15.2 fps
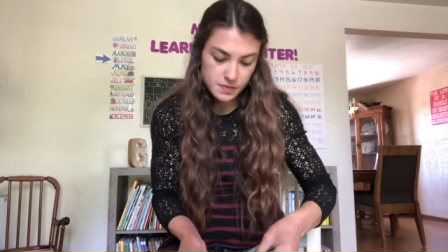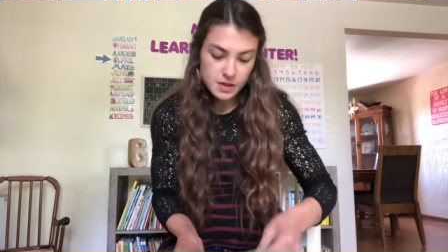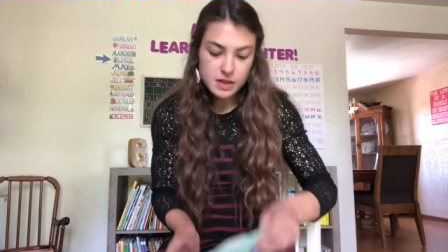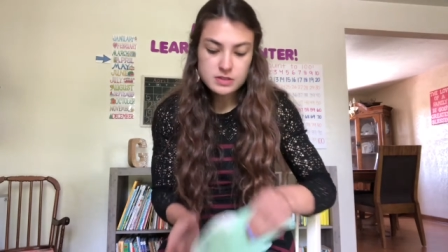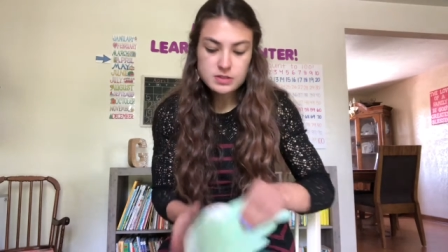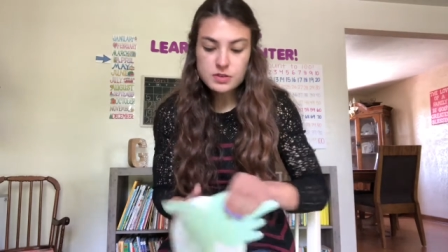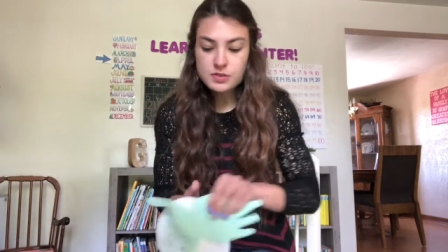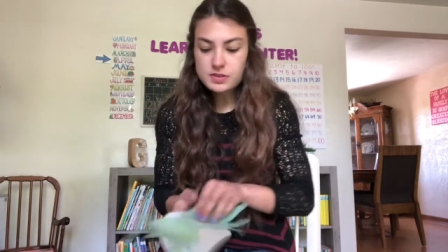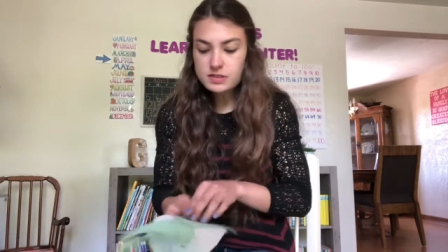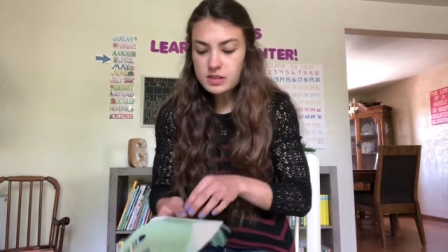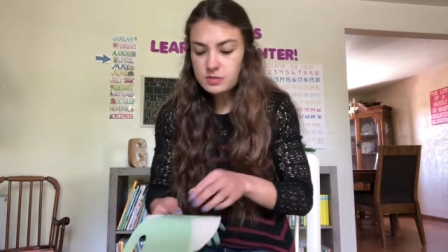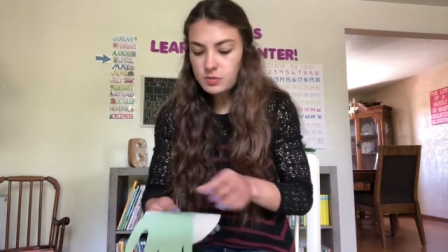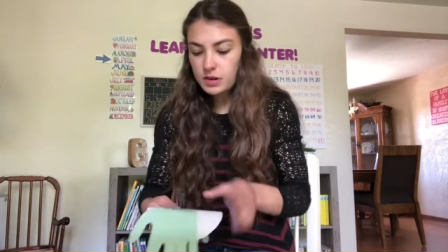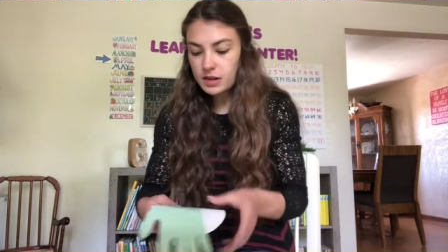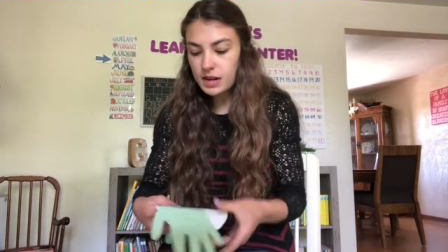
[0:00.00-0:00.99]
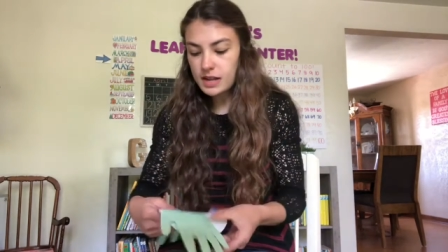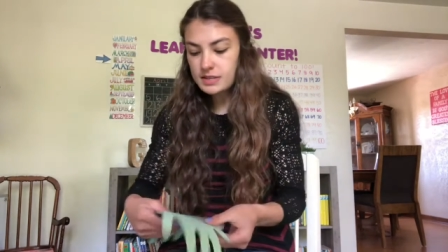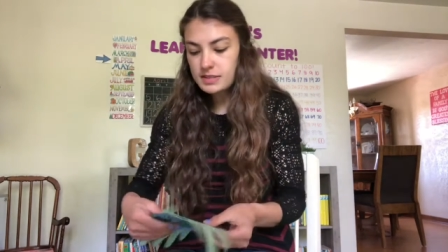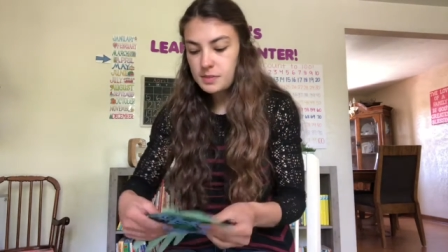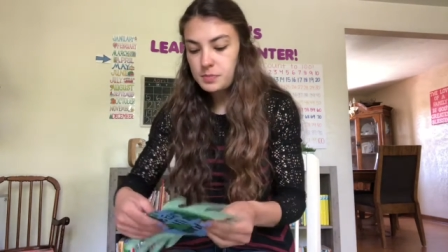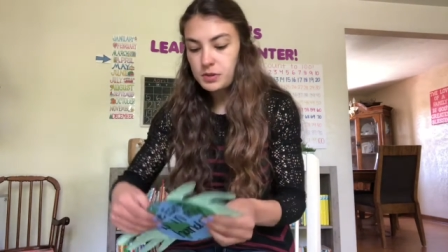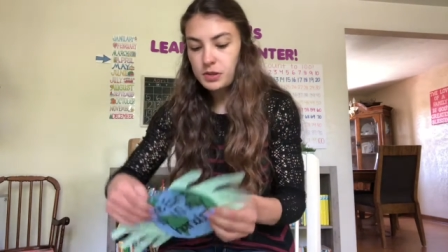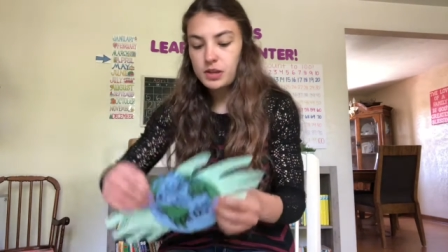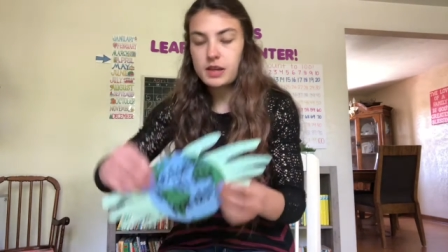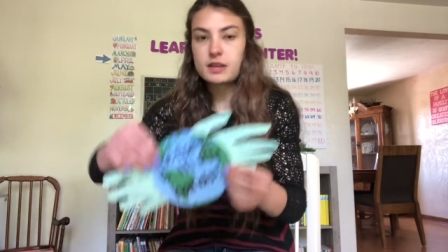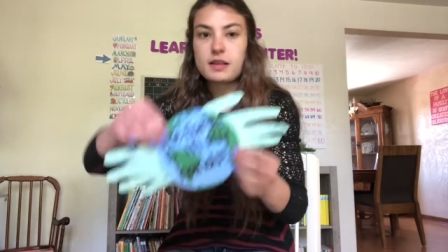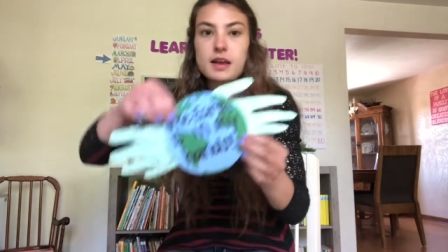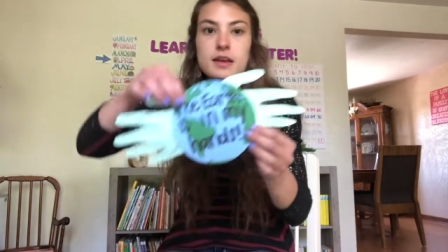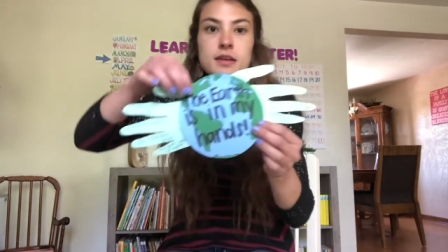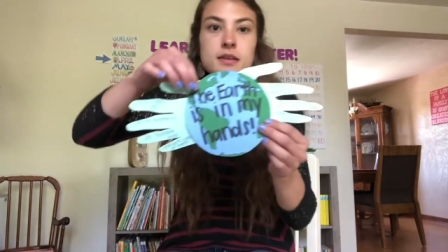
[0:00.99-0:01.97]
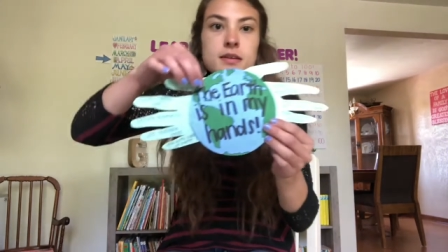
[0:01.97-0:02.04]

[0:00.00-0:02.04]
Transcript: So this is what it ends up looking like.